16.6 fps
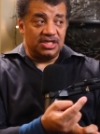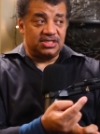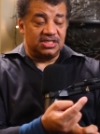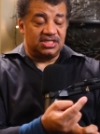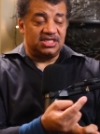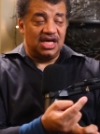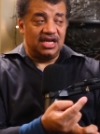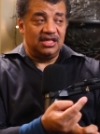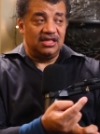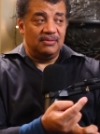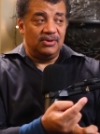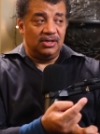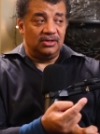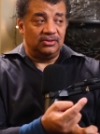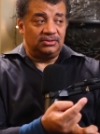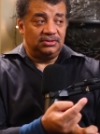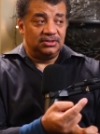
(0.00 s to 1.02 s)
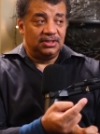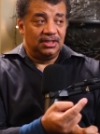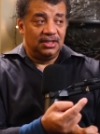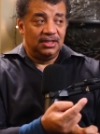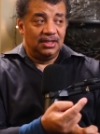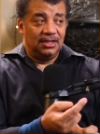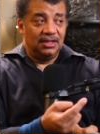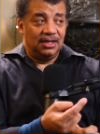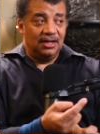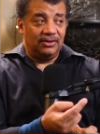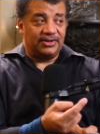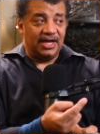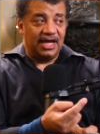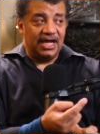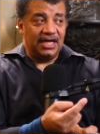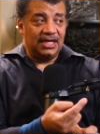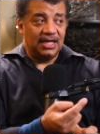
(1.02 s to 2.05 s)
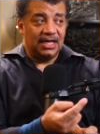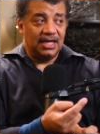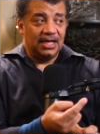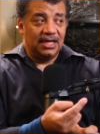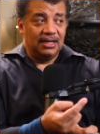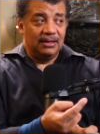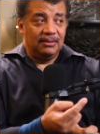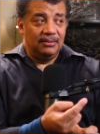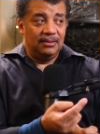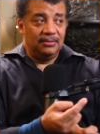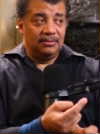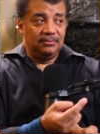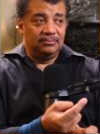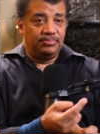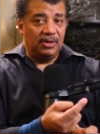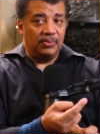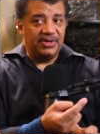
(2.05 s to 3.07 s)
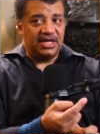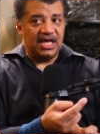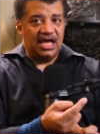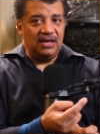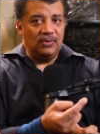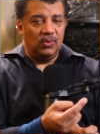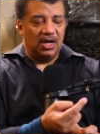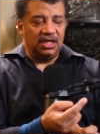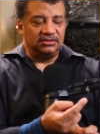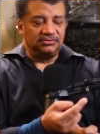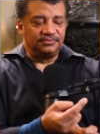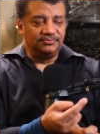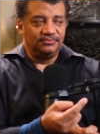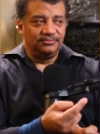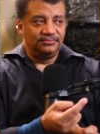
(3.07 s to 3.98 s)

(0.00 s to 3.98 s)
we lost the sun and the moon. Okay. Right. But we gain 1.